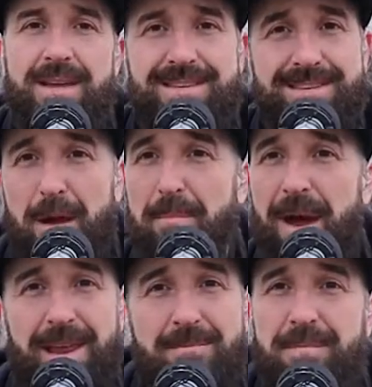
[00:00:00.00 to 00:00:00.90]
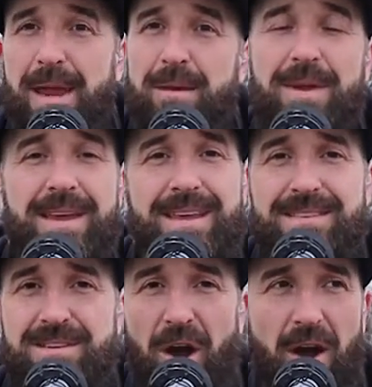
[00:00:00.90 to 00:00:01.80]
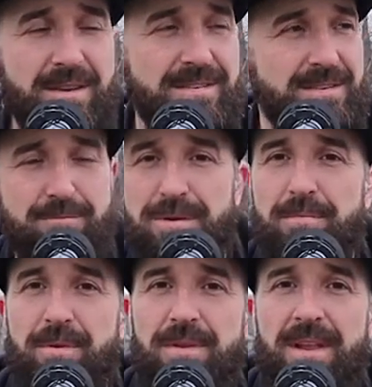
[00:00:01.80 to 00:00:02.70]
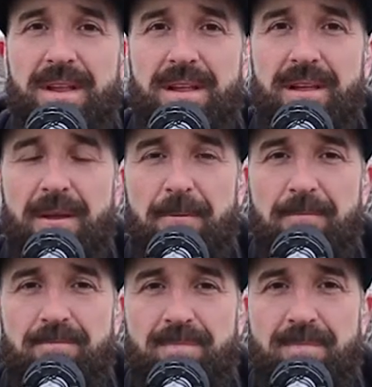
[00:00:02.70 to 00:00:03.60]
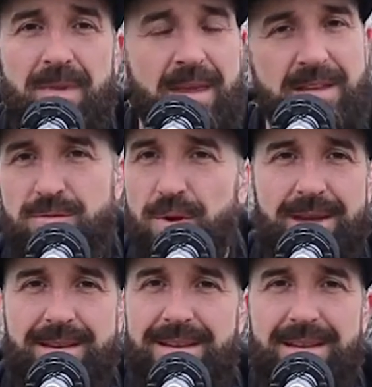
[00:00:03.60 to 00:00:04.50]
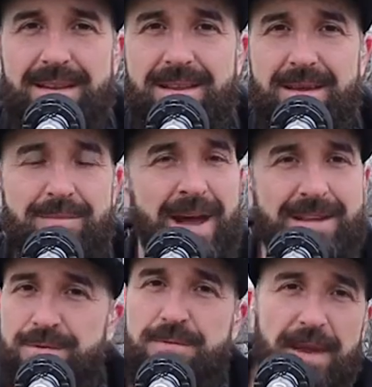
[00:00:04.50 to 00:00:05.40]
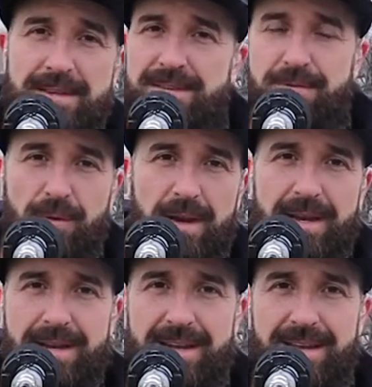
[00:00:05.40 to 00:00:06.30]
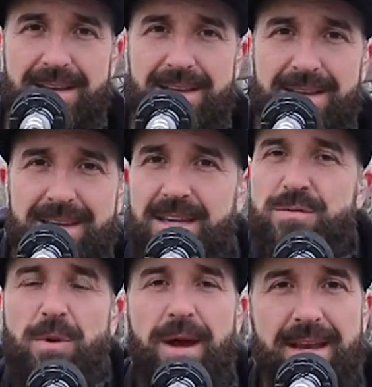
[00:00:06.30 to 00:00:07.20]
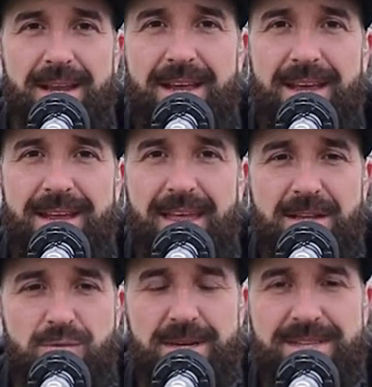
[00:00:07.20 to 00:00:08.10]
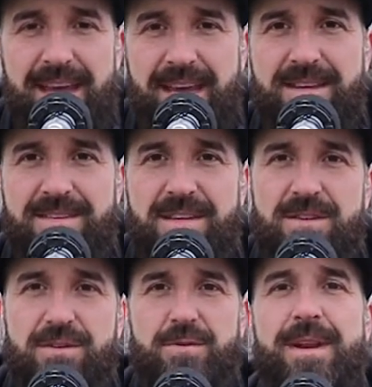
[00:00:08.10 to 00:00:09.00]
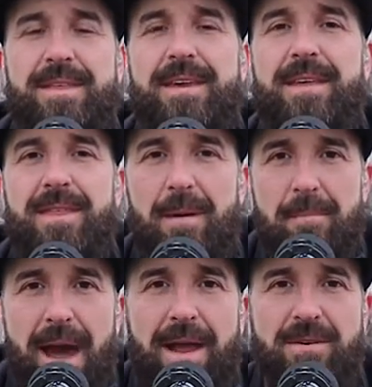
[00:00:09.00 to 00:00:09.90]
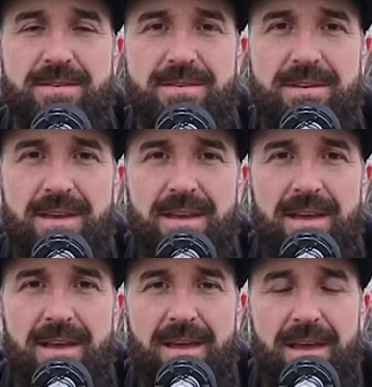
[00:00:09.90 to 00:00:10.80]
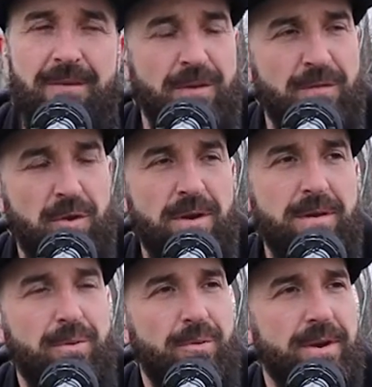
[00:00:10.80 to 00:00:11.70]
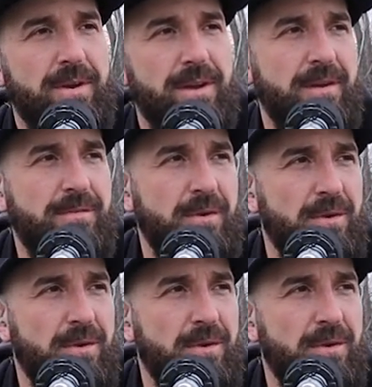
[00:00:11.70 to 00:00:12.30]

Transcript: to stop by and maybe get to talk to some people. Guess what? Not too fancy for it. Guess what? That's what it takes to do anything that matters. If if you're an employer, if